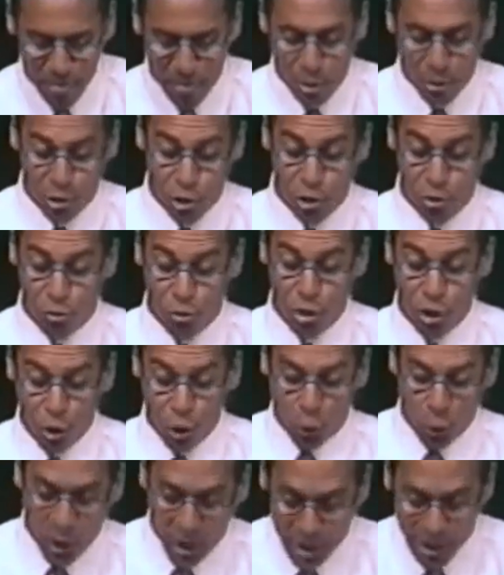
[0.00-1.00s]
Moses real
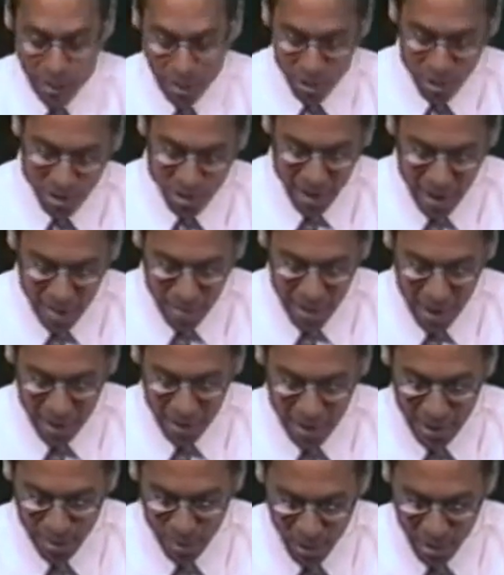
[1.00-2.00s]
quickly put his hand back
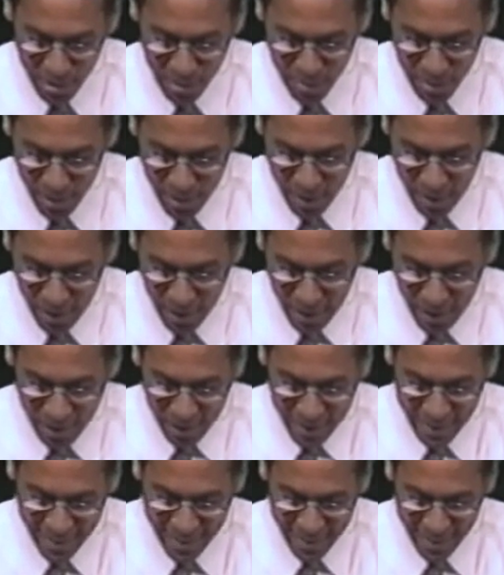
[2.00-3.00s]
in his bosom,
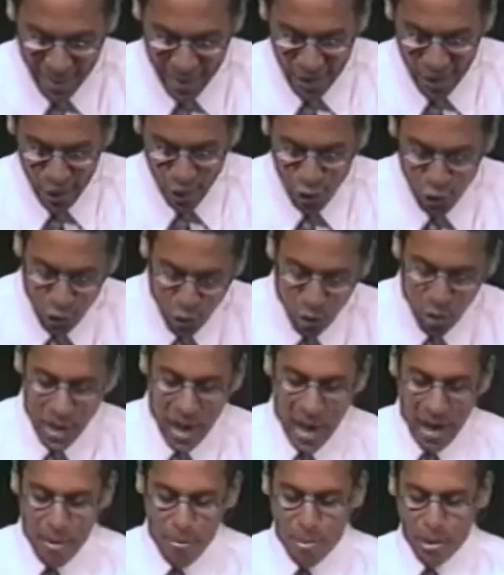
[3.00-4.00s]
drew it
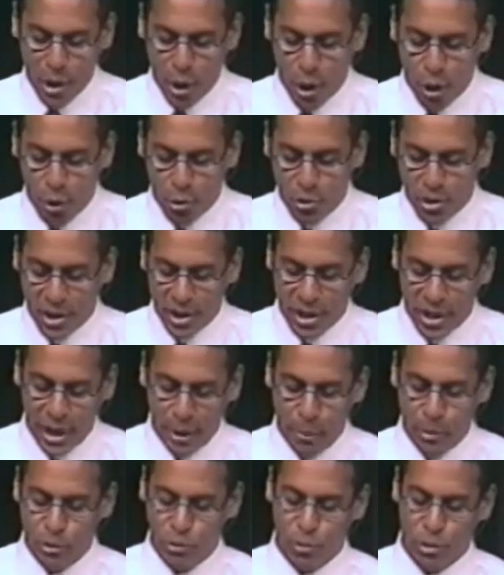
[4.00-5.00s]
out, and behold,
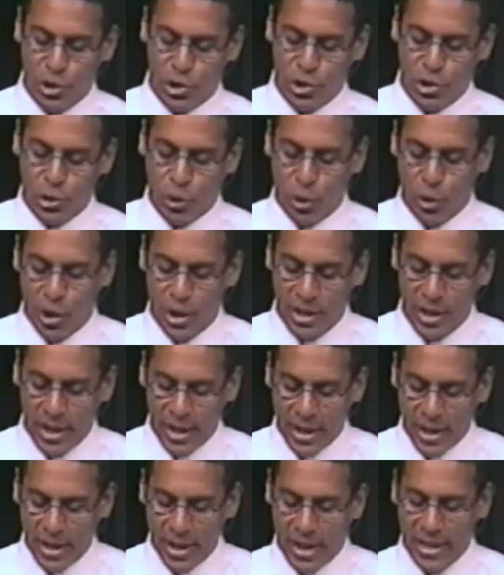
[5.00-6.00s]
it was restored
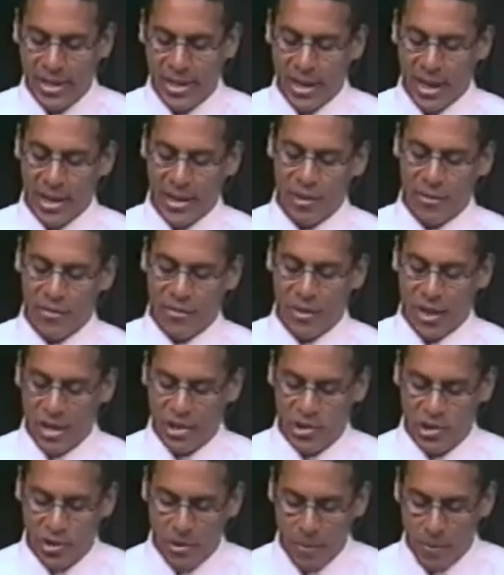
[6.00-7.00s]
like the other
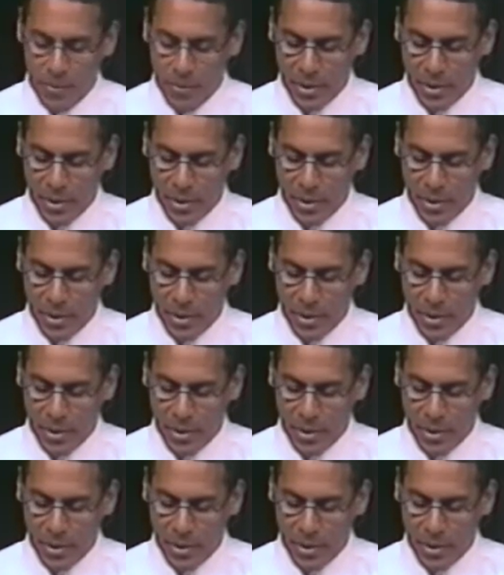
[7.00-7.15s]
flesh.